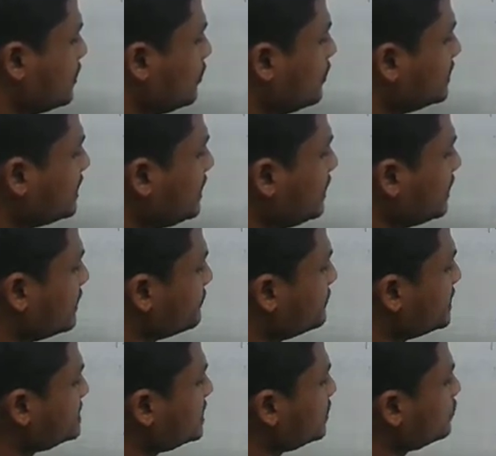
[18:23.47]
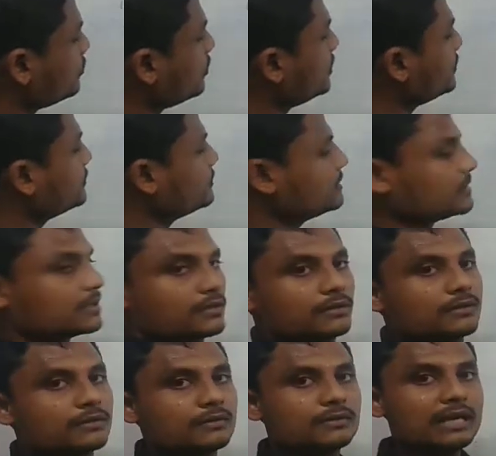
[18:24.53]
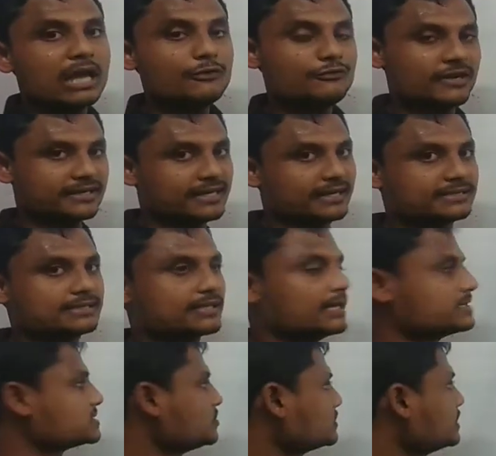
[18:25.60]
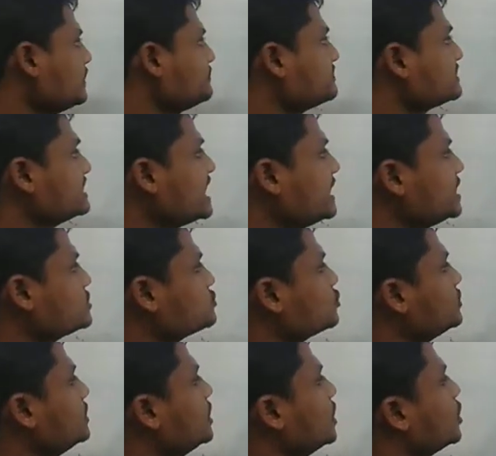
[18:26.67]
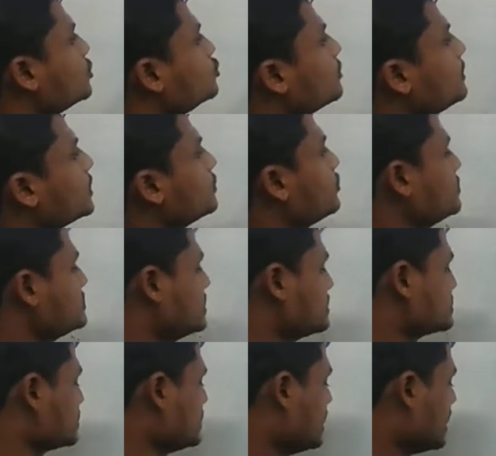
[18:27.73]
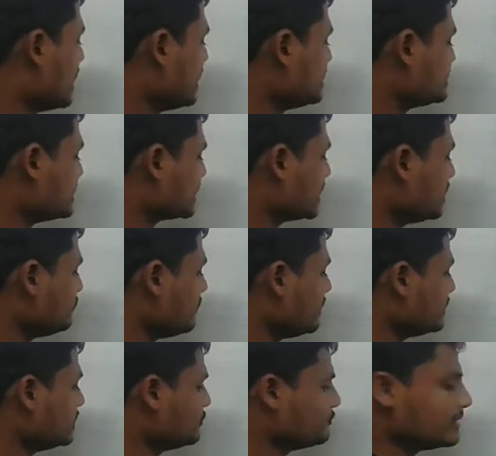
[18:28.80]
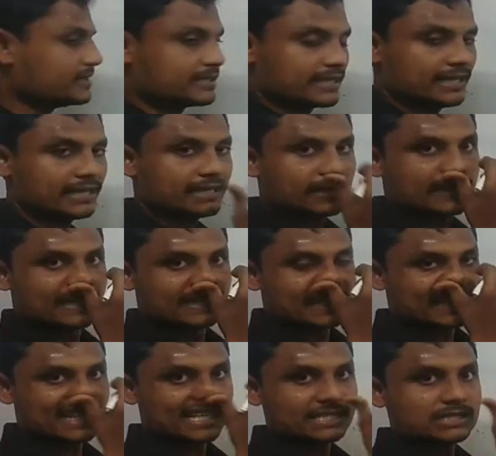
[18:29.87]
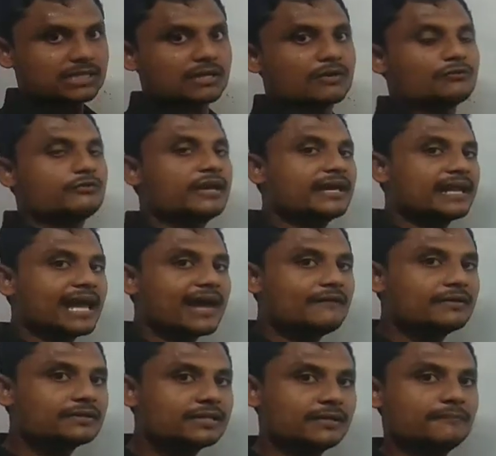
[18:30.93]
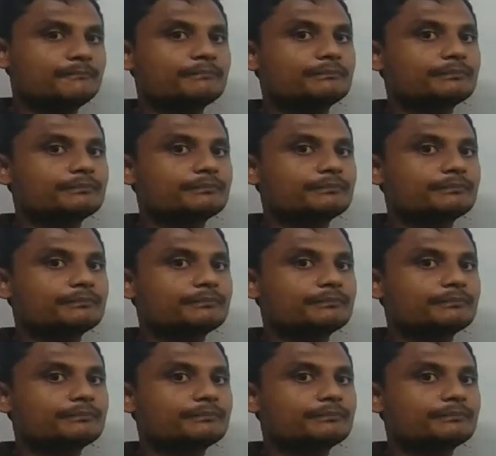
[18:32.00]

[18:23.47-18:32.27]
Okay, these are going to affect us, guys. Okay, that is to the tuberculosis. And second one, if I take, that is we are having the,